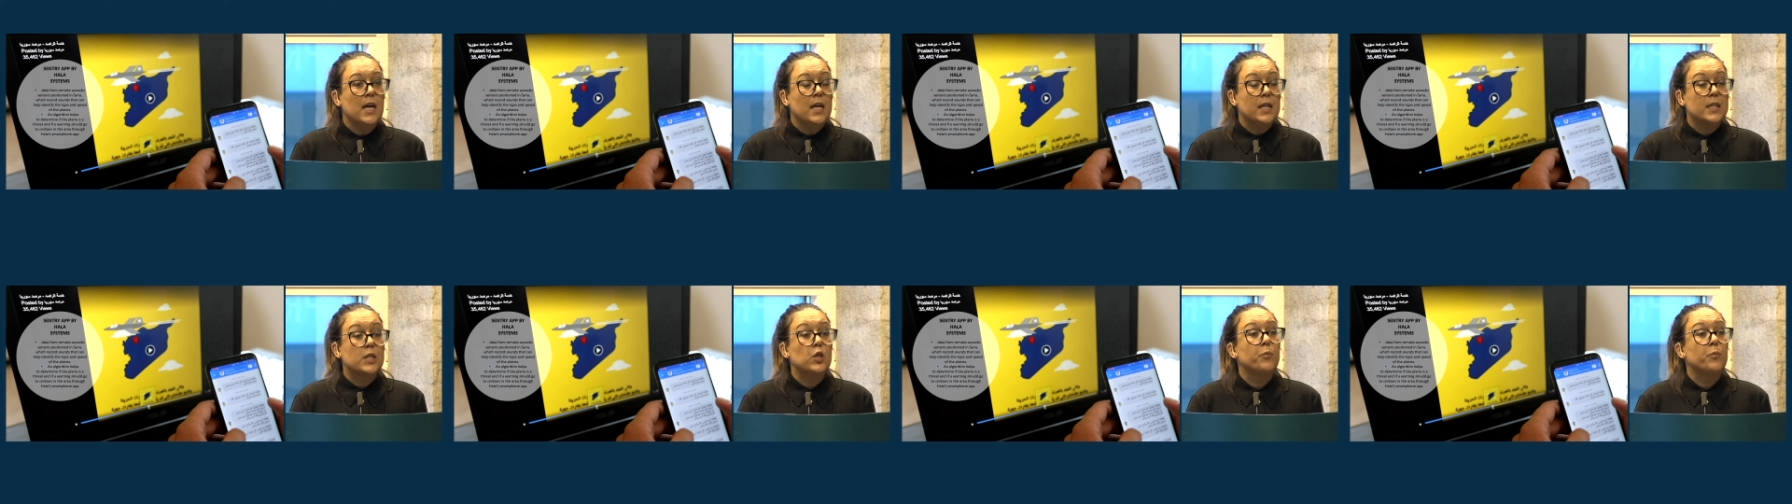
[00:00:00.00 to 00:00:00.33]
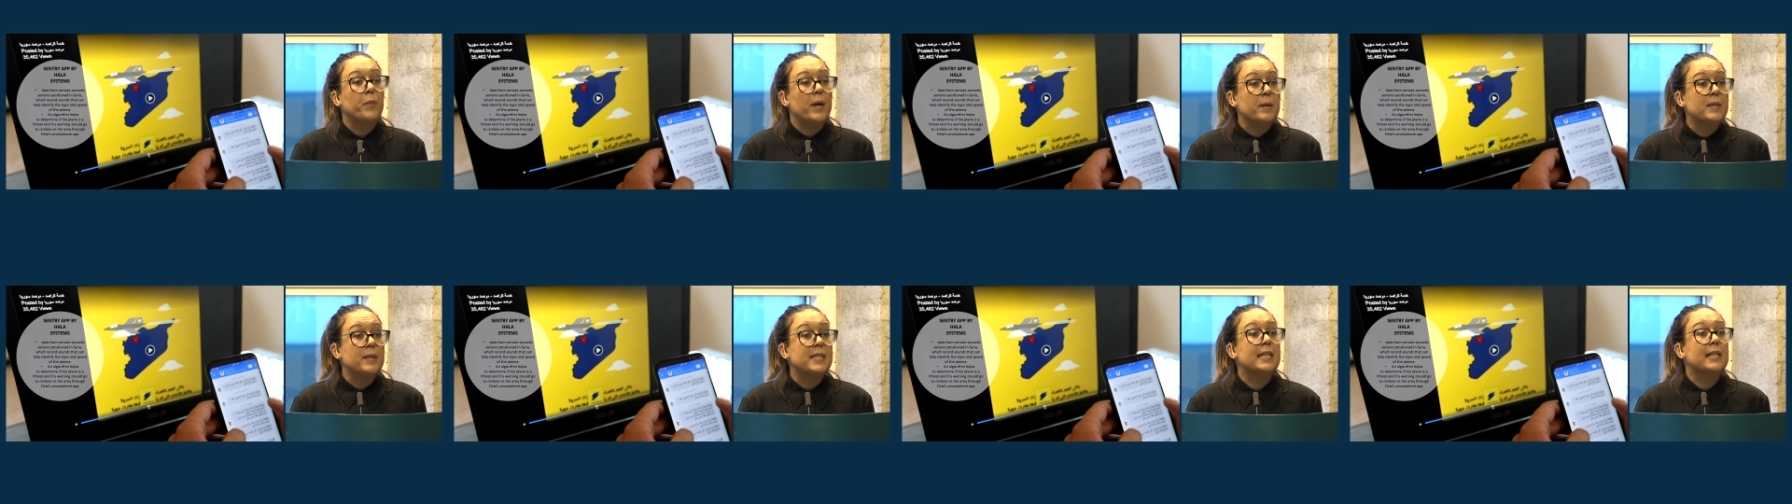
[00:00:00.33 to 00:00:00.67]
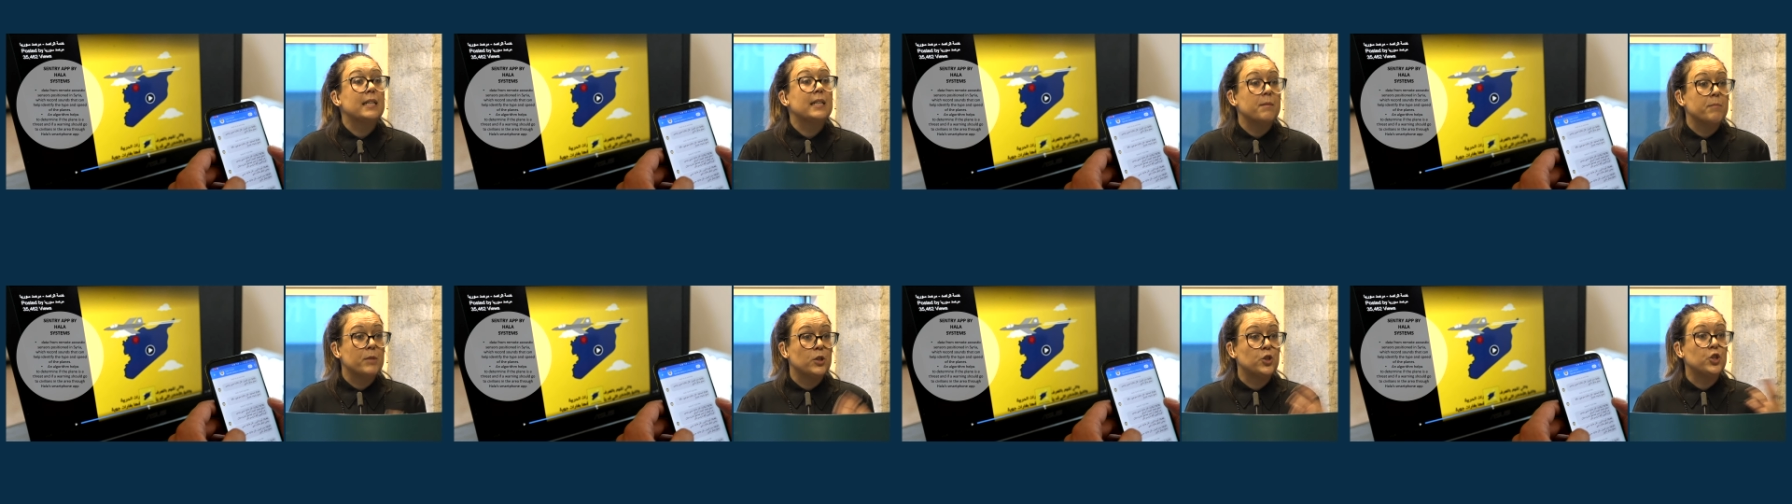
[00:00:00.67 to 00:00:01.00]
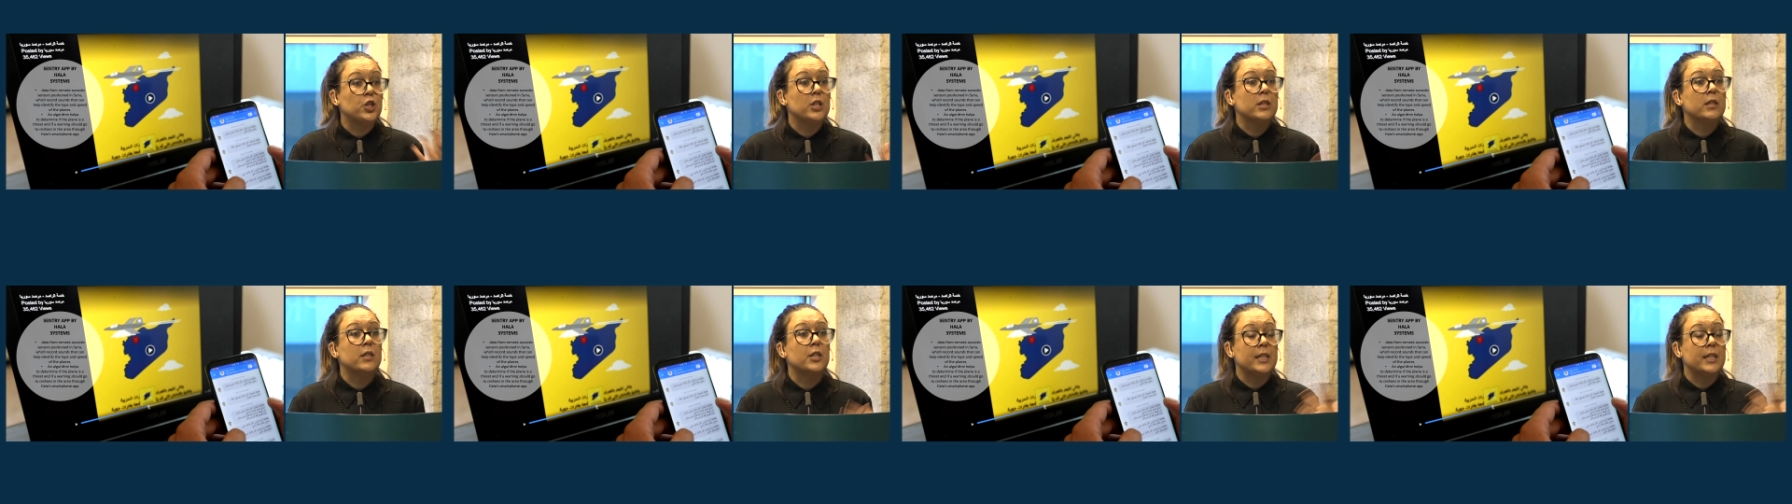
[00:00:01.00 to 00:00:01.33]
So basically,
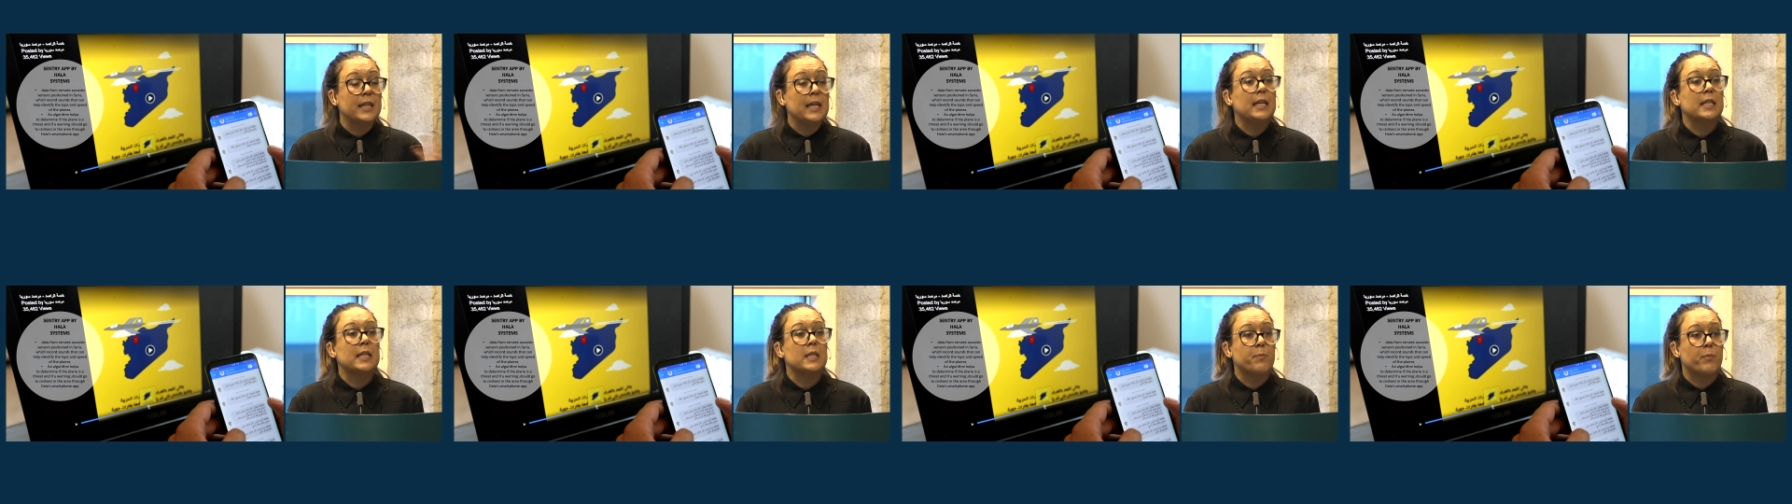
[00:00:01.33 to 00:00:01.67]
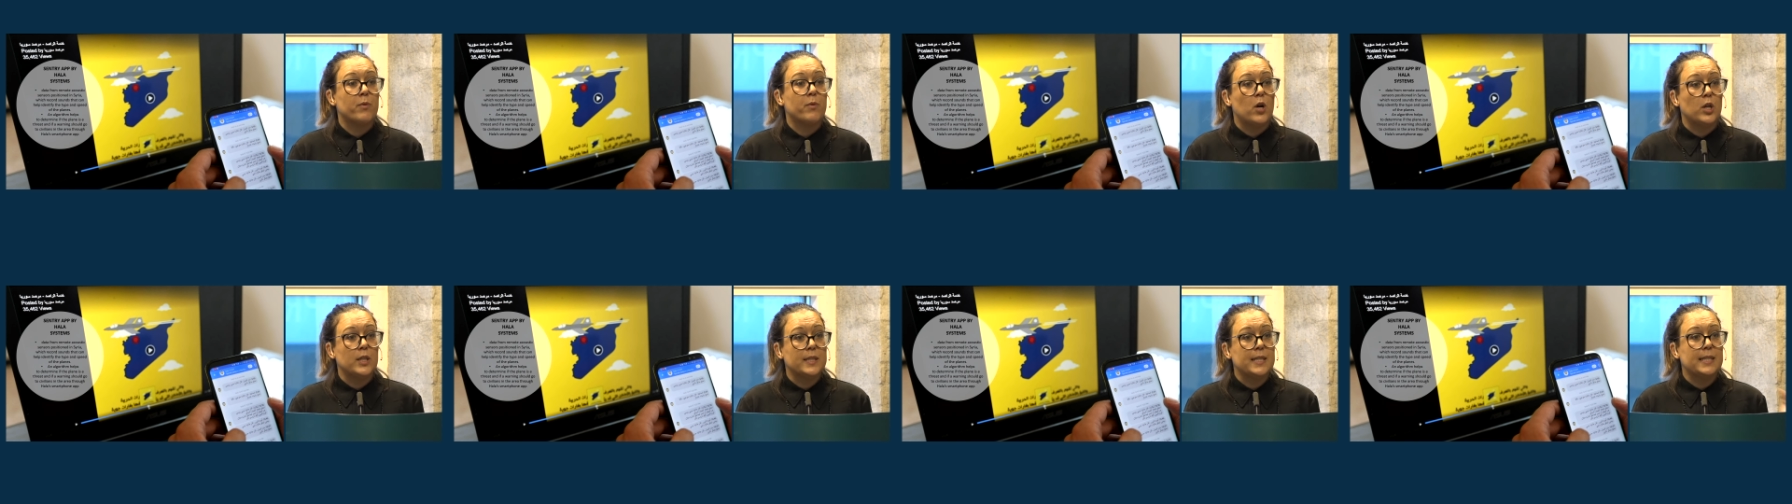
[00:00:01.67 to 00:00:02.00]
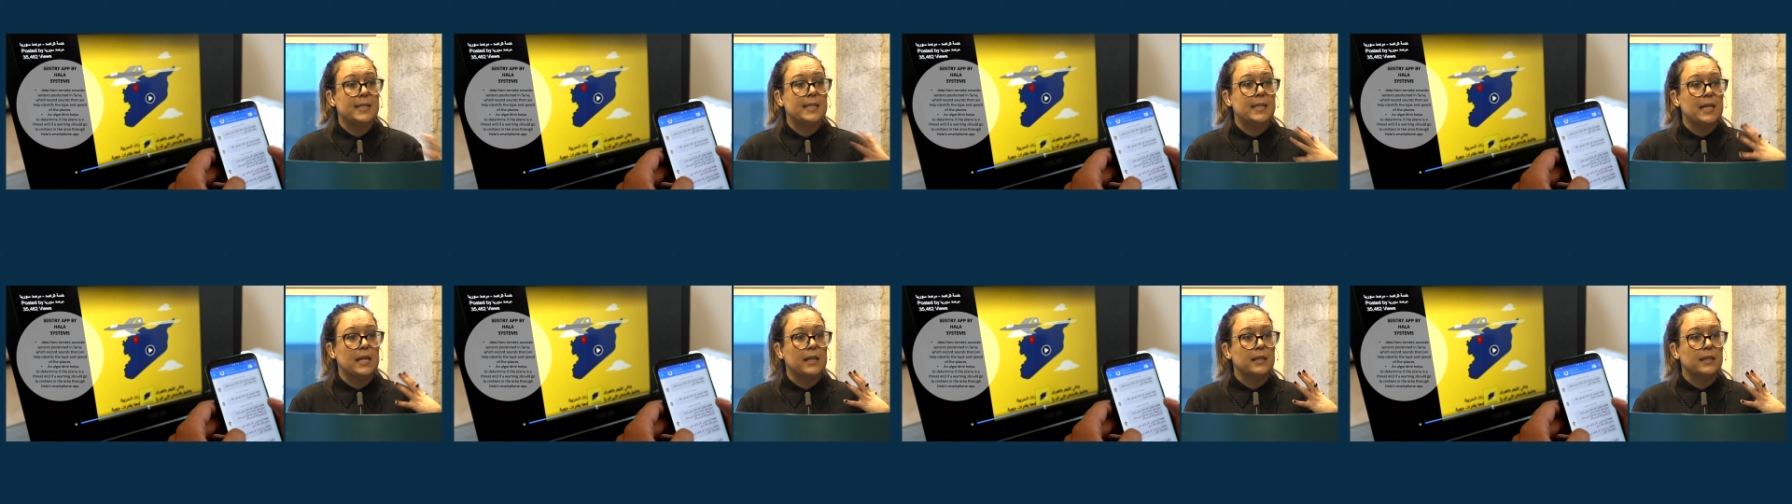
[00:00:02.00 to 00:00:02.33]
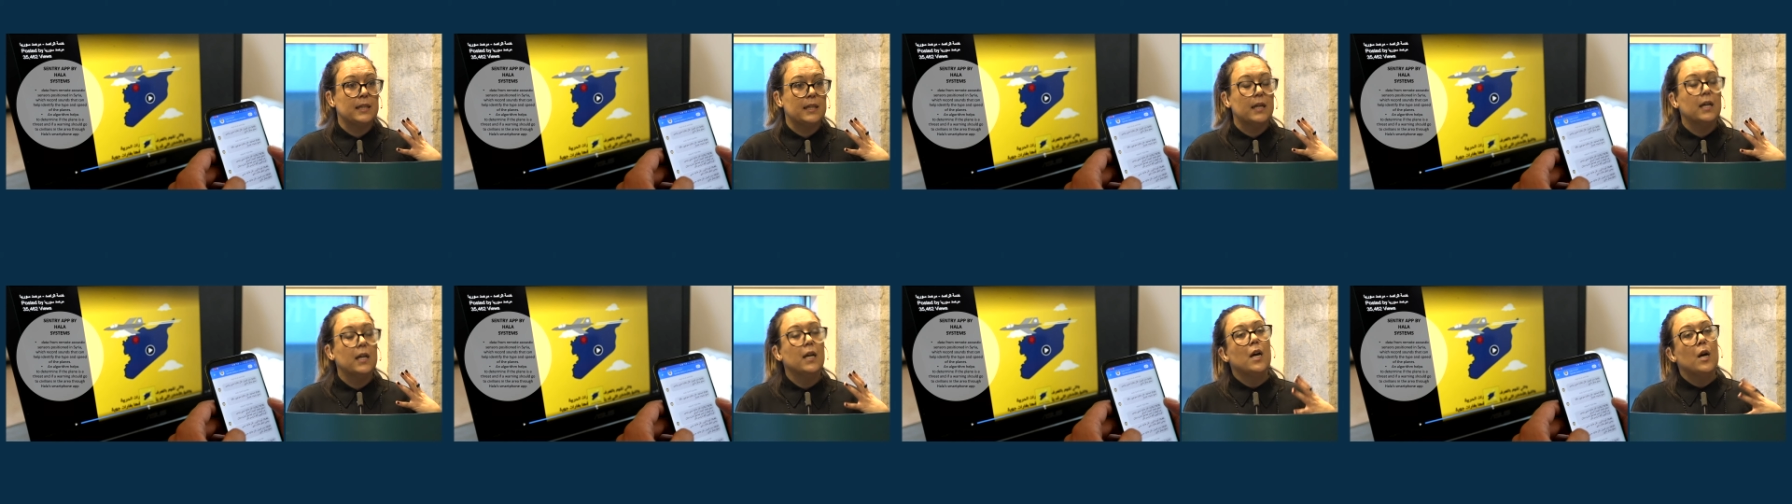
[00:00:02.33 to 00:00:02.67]
machine learning is processing
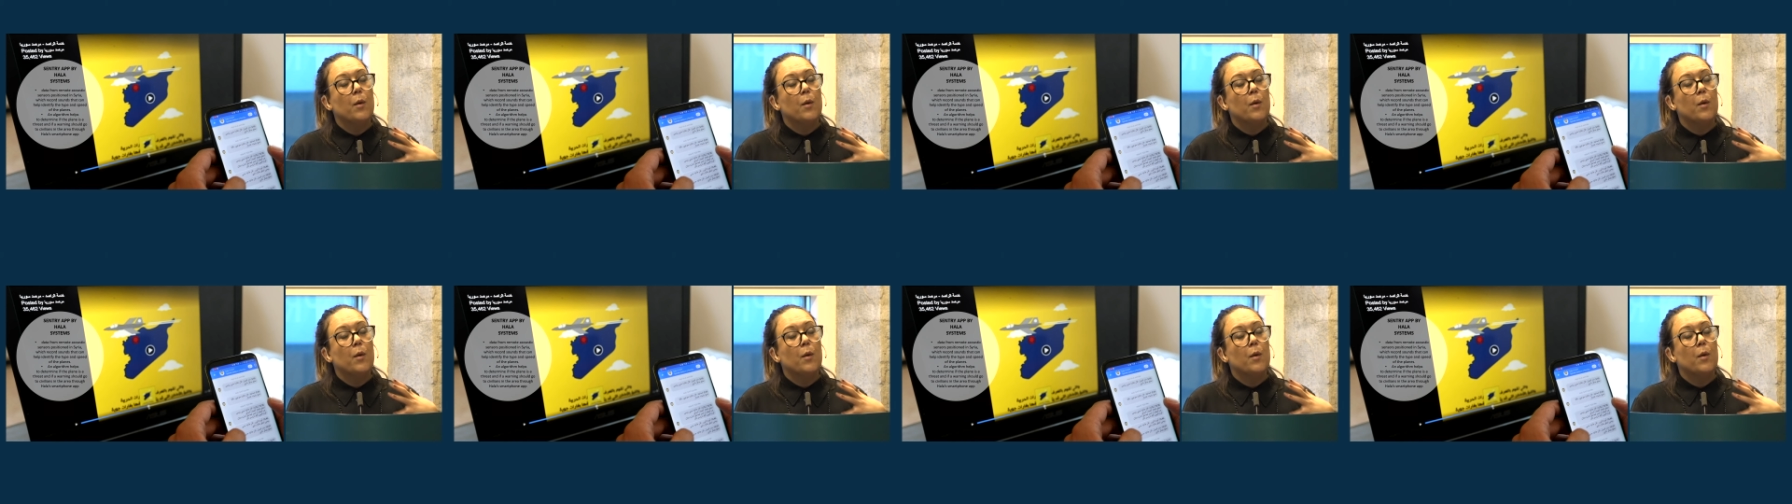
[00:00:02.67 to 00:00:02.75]
the